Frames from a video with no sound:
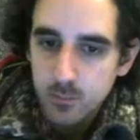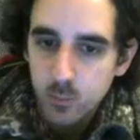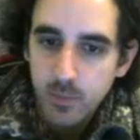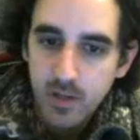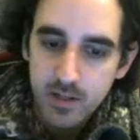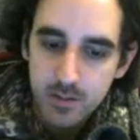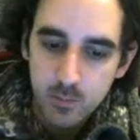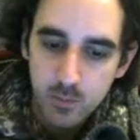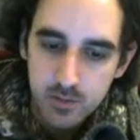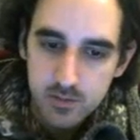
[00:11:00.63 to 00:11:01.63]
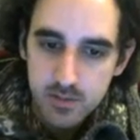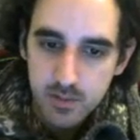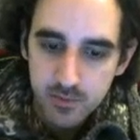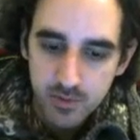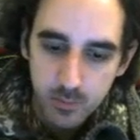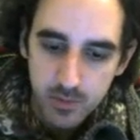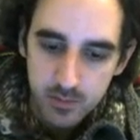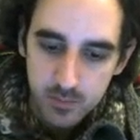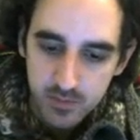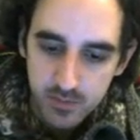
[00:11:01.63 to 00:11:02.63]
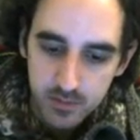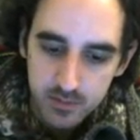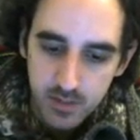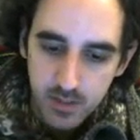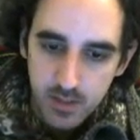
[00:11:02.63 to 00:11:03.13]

We might actually want to use the same trick we used before